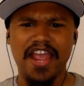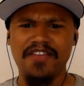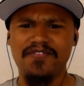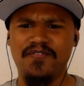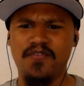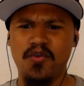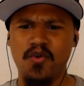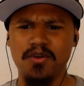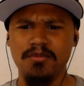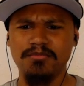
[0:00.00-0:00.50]
A
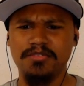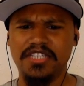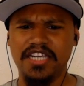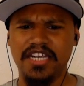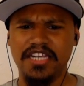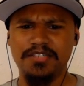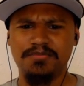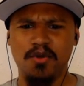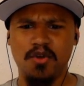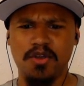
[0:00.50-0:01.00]
form
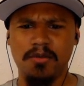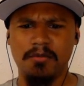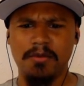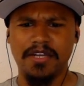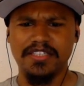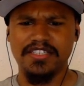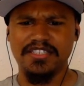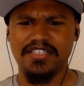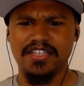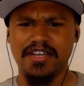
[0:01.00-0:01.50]
change
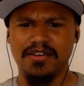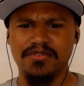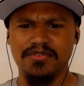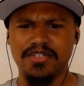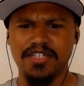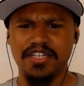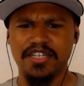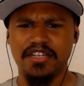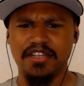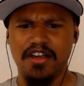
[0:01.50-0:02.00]
Pokemon
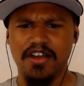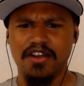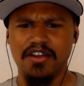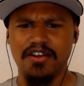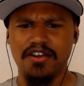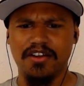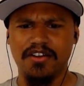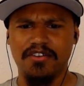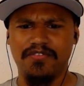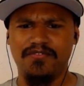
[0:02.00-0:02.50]
discovered in
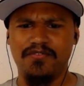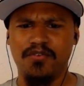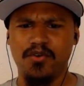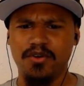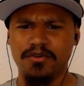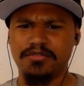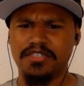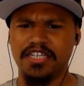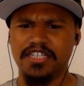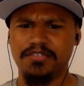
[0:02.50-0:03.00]
Galar. A
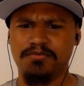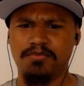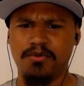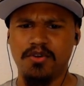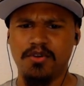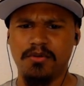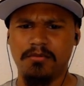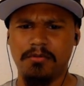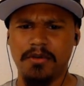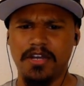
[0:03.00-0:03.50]
form change
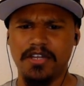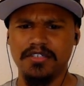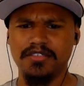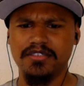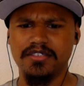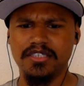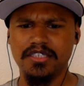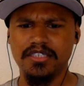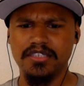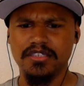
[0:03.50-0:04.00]
Pokemon.
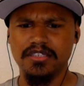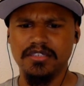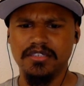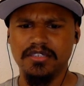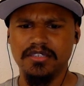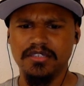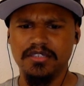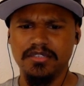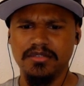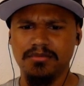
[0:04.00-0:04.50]

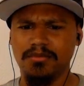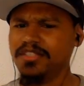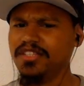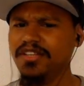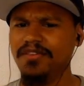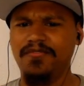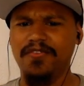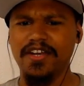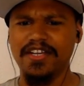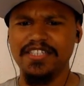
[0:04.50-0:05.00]
What
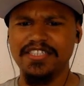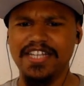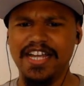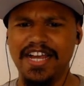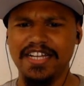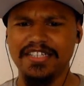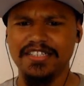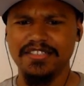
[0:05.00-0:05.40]
the fuck is